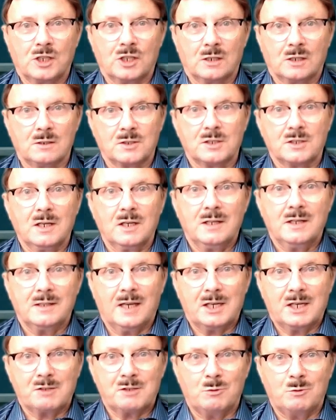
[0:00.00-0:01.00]
channels.
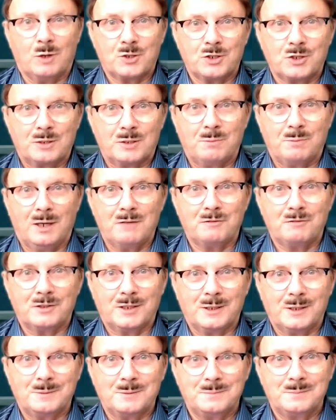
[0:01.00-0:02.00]
Thanks for watching. Bye for
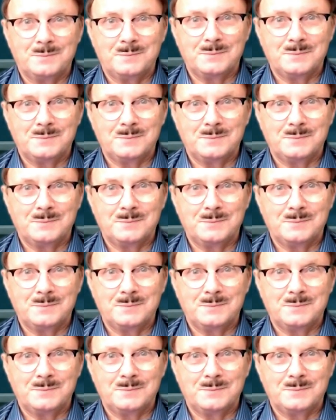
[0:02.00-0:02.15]
now.